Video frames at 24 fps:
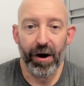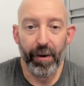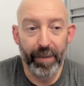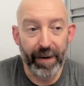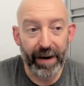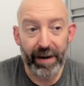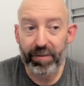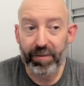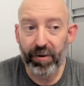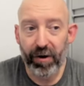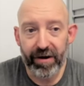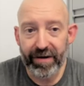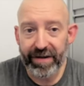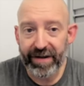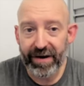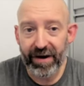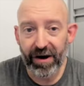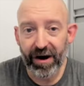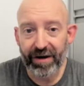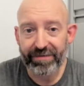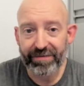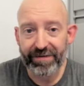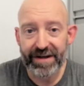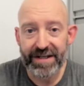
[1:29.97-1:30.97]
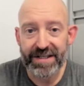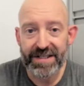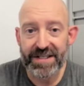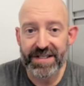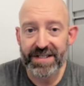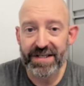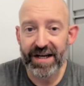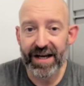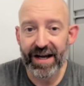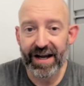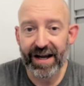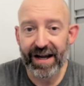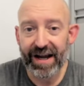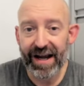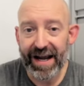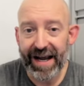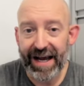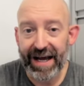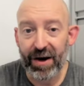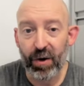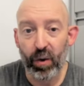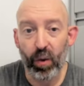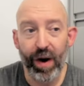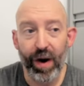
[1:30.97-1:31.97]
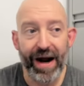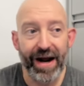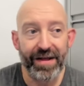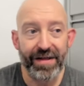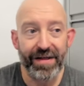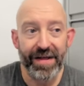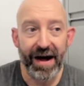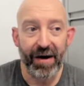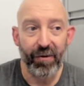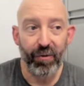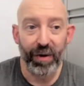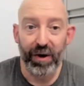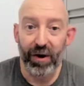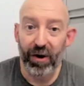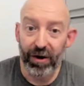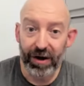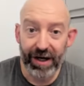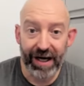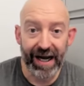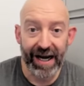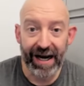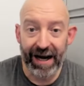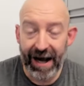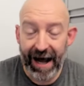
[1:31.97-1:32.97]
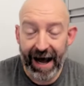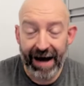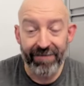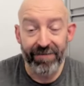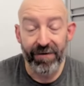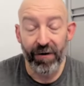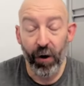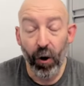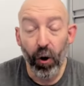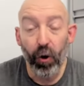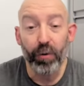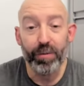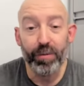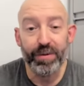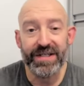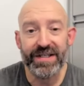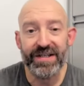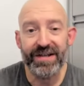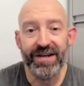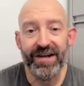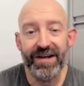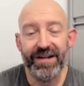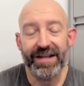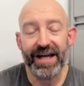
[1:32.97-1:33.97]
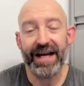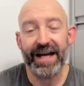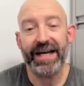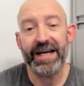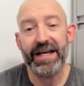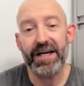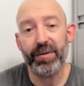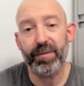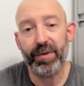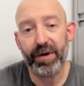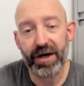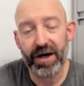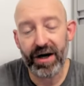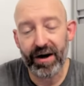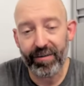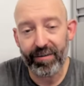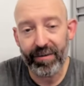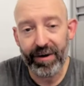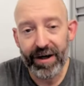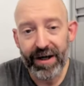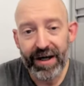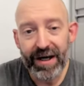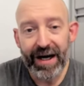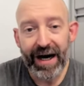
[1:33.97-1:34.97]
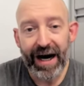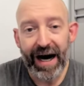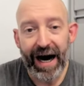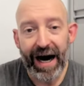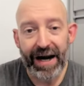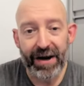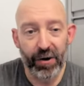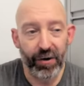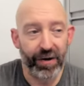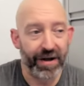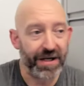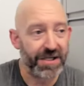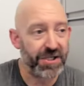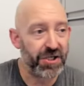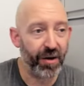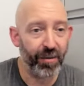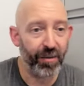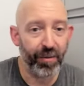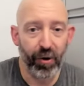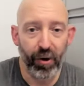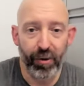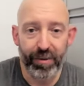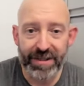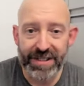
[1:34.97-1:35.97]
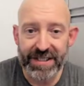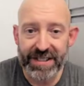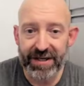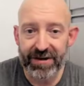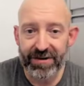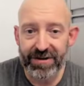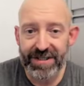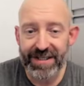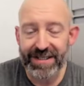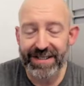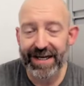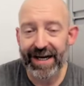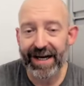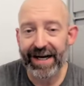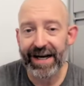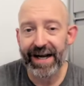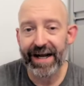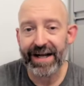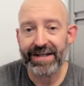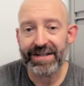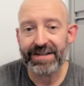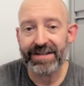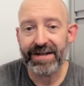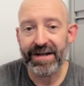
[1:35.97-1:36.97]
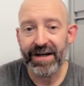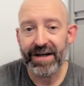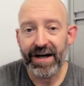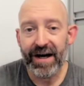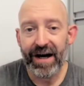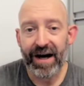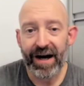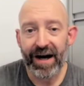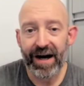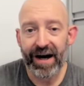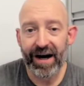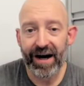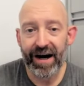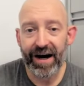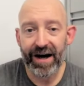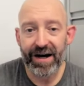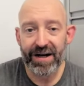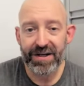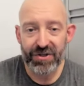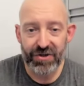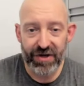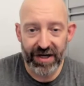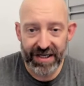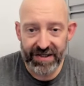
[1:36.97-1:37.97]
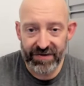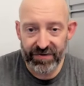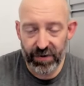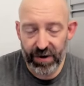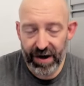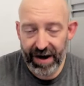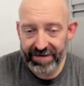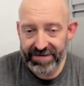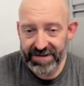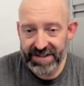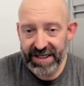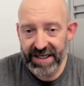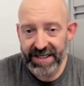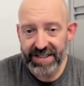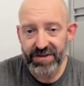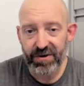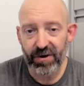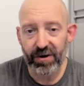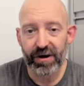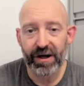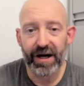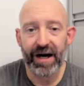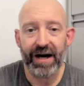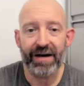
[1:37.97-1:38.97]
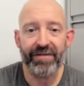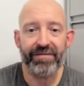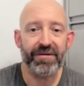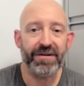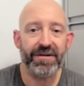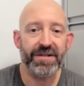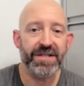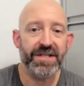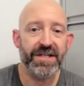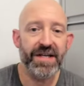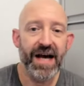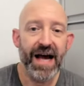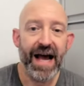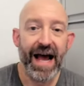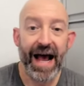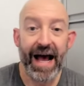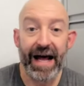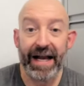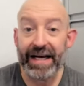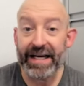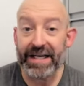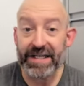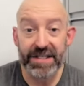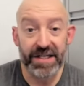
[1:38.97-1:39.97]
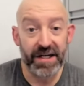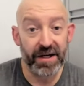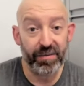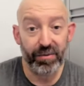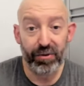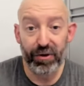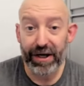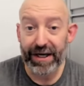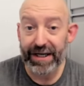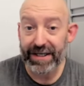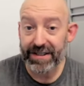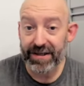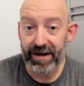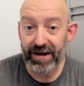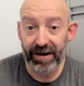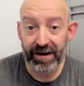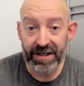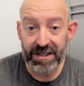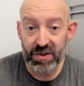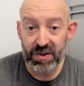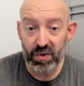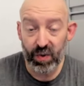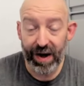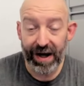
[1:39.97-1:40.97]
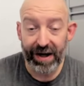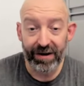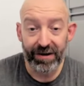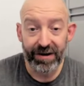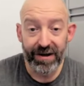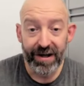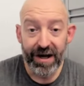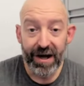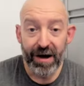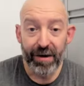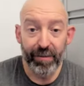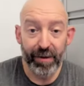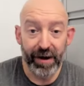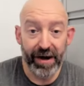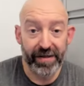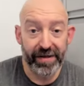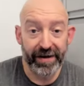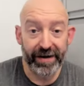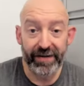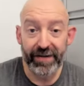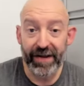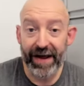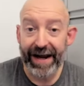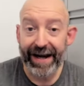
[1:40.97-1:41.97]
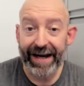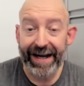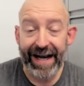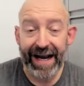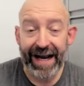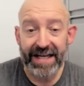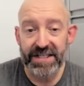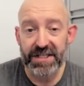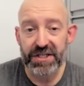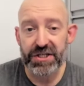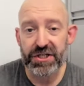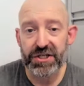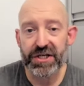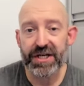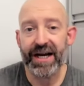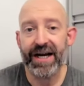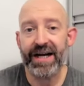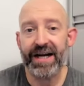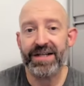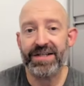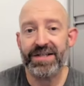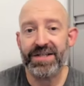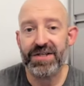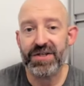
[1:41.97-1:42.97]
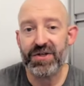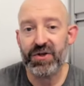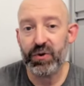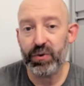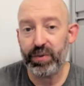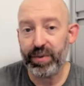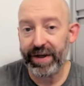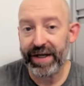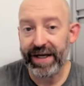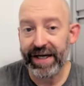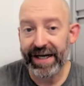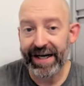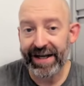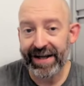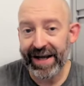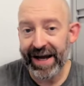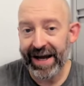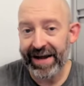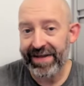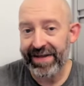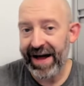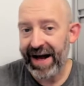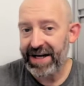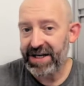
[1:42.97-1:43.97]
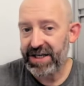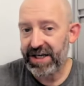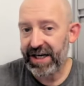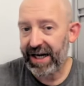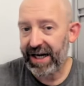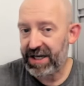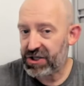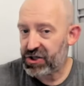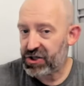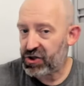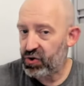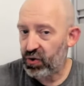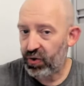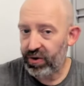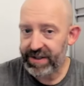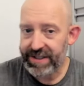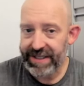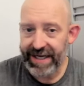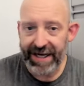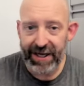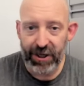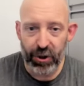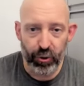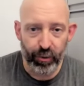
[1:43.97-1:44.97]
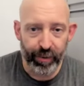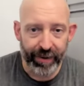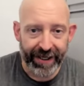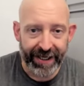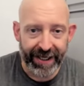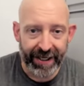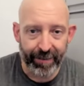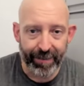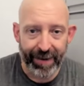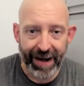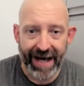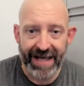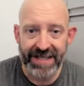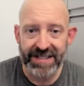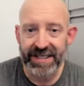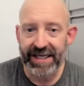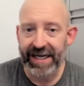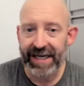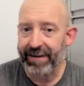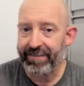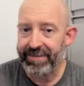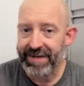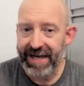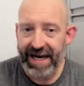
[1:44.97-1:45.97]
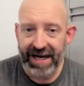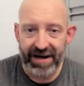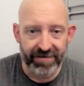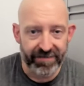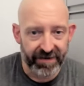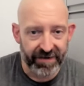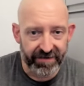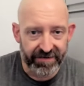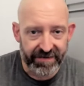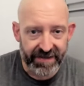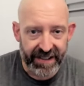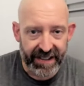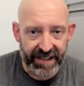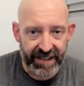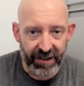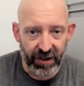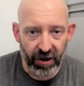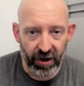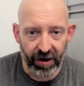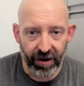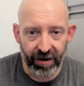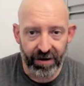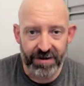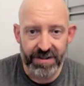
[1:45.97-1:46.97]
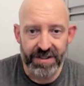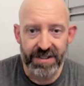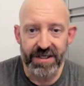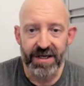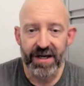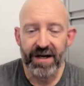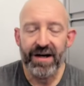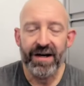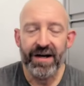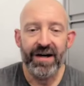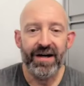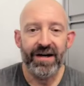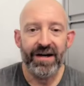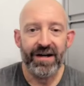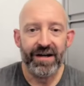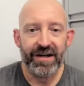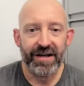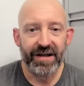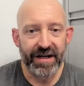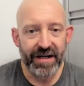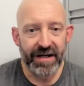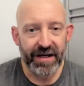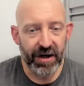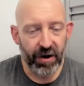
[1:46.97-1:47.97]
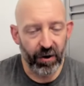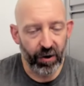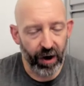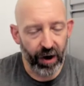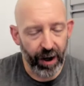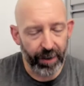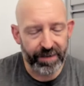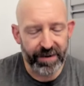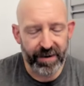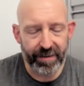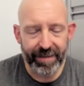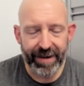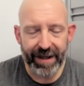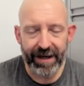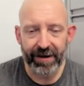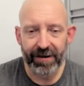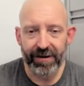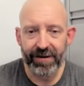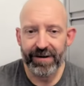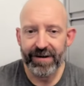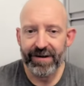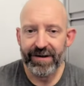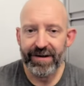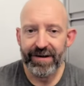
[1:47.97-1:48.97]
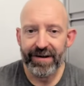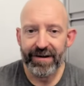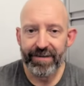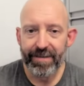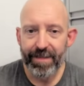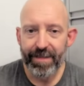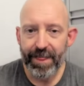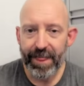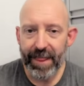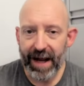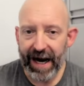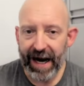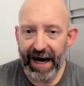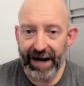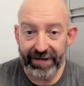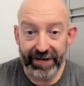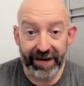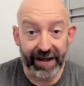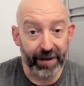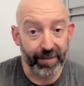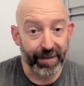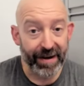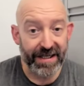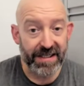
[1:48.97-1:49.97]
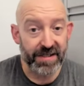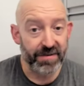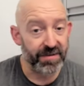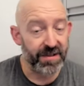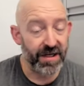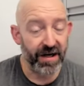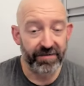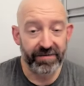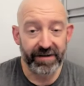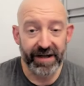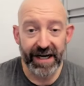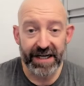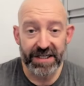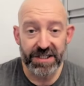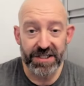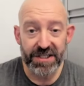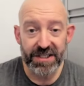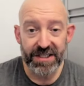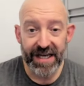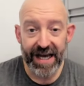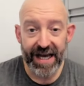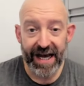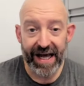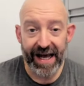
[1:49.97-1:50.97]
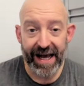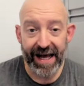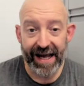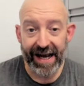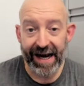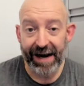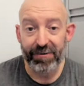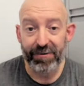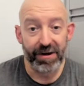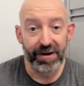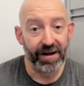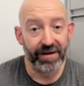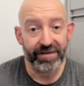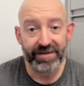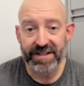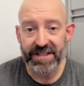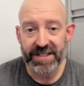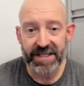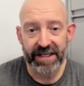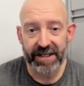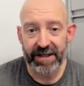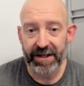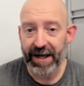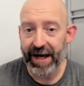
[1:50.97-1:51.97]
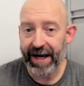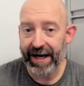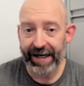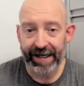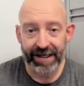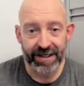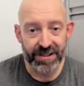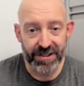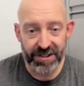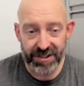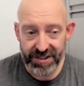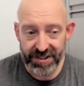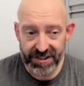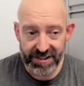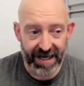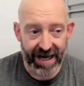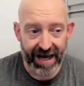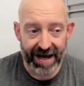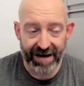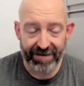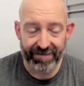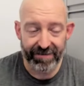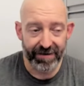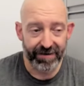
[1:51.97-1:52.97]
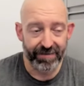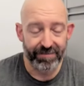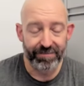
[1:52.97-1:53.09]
big part of the offense in a way that we all kind of have hoped that he could become. I know that Sean Bowman's here as the tight end, transfer FCS All-Conference, and he's going to play a ton as well. But I think Langan has a chance to be in that kind of short to intermediate passing game, 10 to 15 yards, up the middle. I think he makes some tough catches, and I would love to see Langan just have